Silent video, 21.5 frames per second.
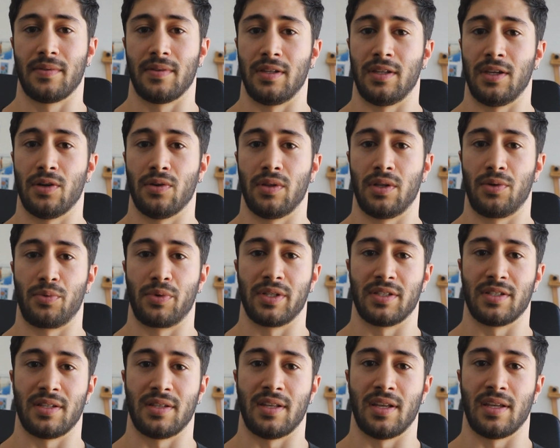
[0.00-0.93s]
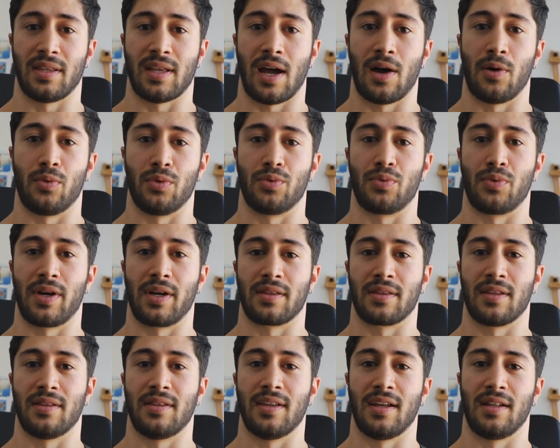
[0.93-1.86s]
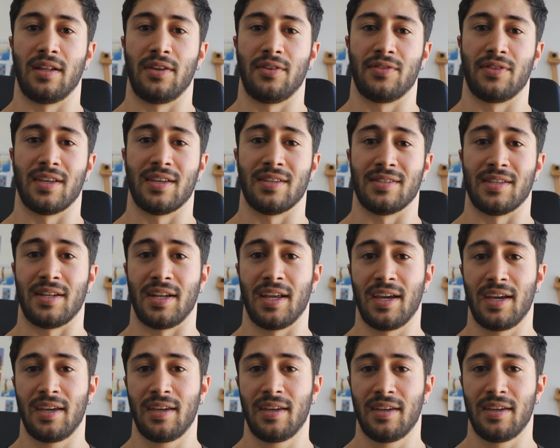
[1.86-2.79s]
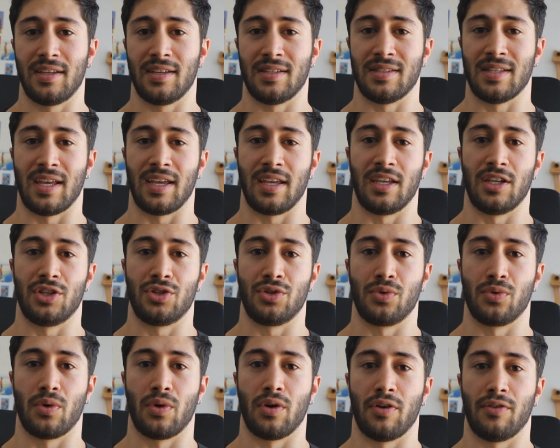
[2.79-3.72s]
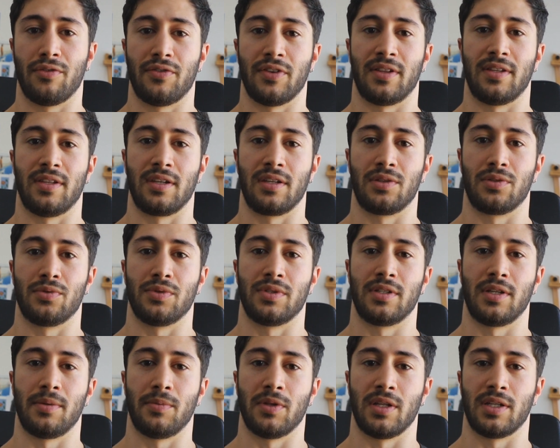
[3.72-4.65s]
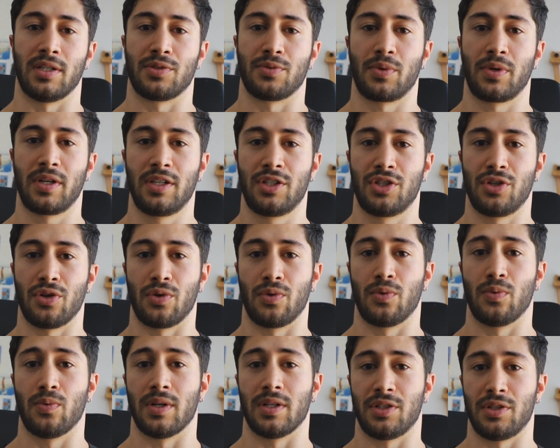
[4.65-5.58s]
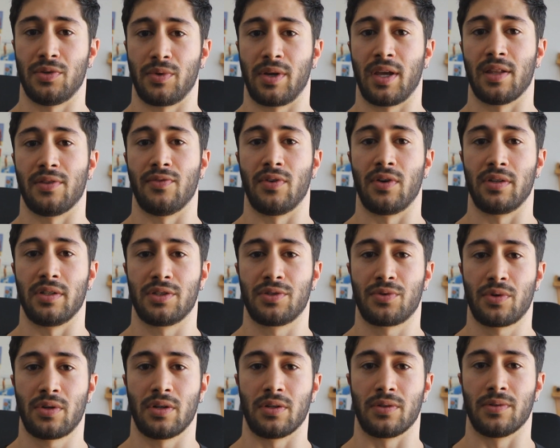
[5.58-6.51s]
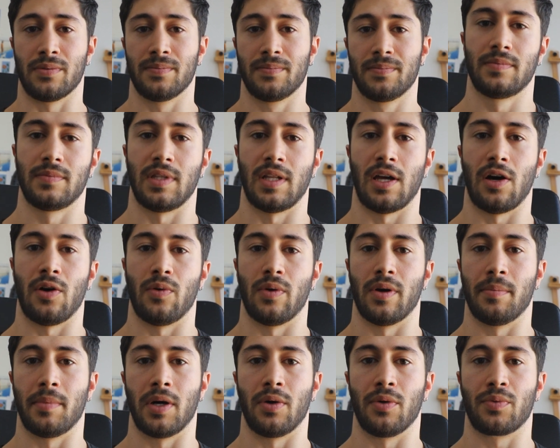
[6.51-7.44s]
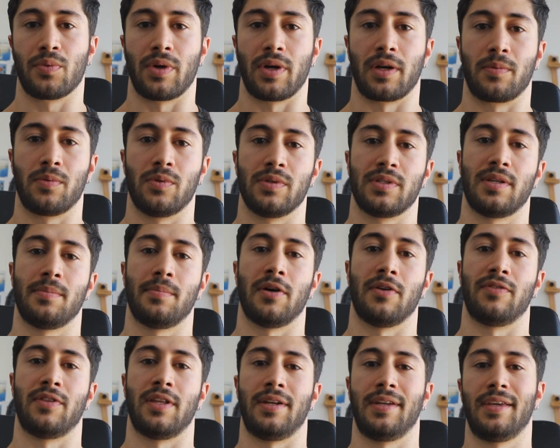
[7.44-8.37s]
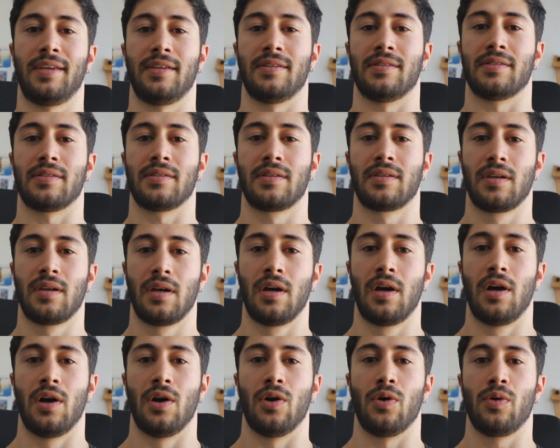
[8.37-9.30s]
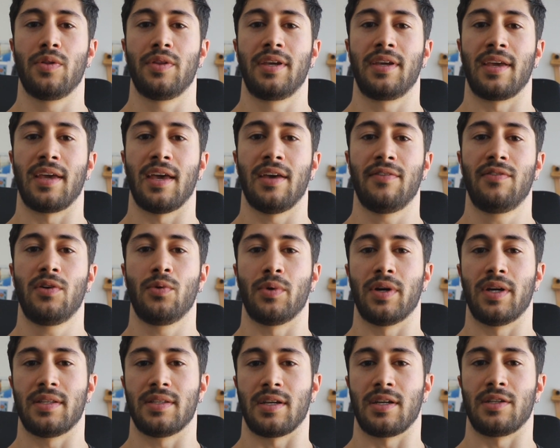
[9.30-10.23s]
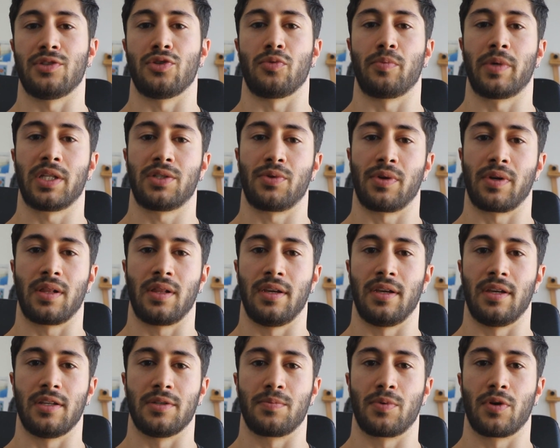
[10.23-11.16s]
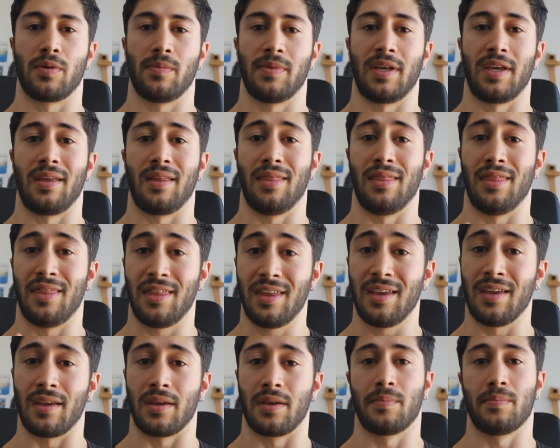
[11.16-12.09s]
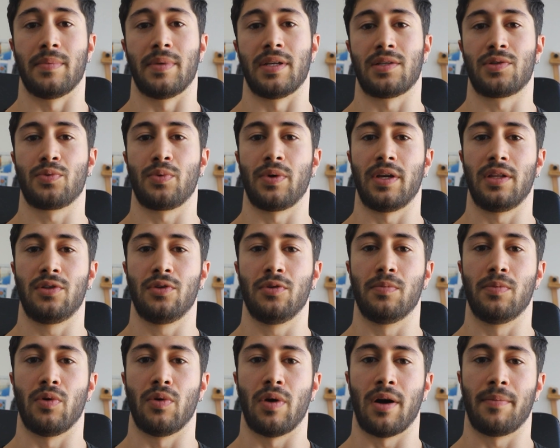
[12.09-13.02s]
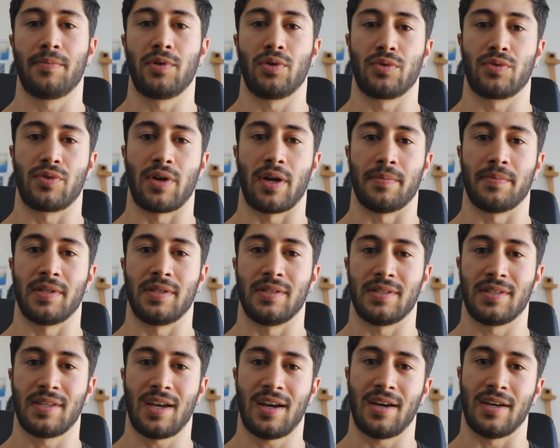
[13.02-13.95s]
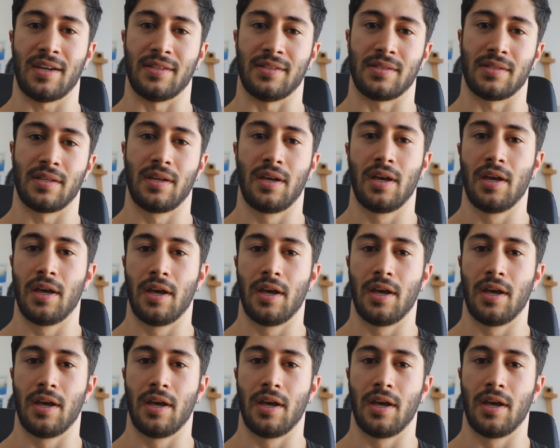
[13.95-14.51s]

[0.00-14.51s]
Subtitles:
The only reason that I would rank the deadlift as an A is the issue of fatigue to stimulus ratio once you get very strong. Now about rack pulls above the knees. Holding heavy weights isometrically is probably the best way to blow up your traps in size.